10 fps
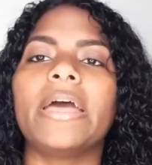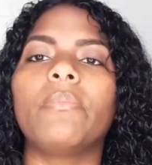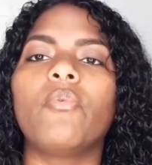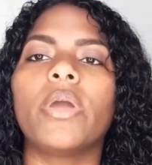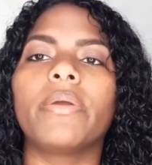
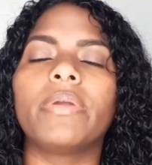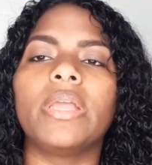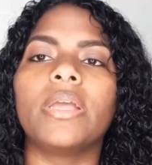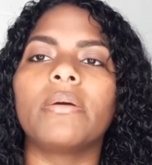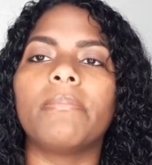am
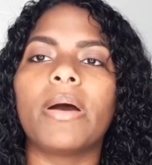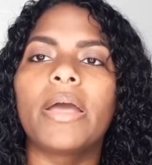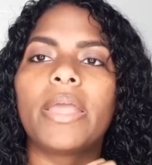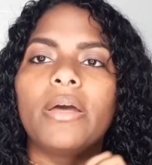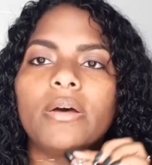wearing
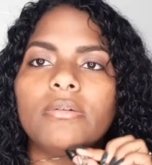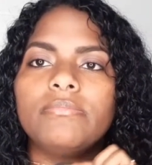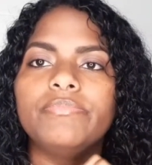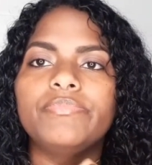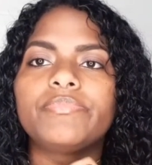my
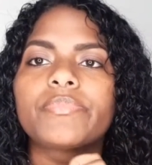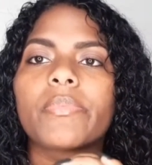um